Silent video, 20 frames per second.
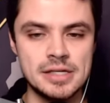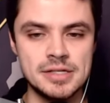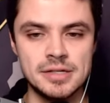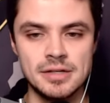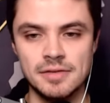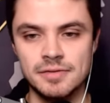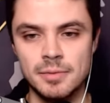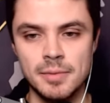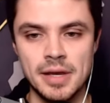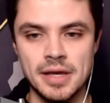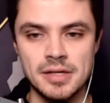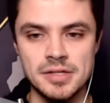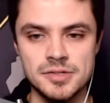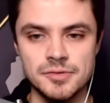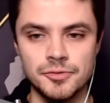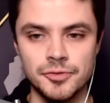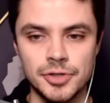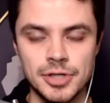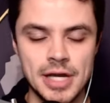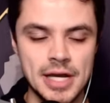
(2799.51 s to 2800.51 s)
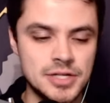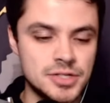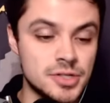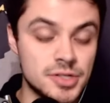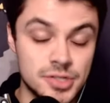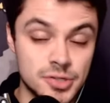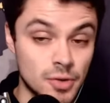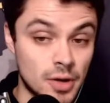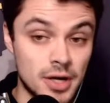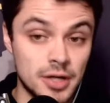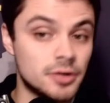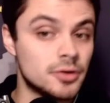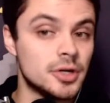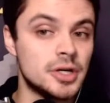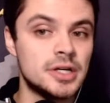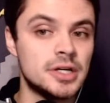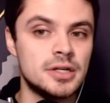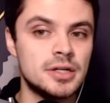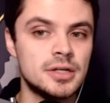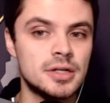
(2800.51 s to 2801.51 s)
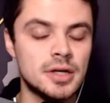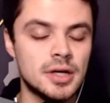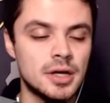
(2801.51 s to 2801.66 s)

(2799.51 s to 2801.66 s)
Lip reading: he's going to have to make it as a free agent. So I agree.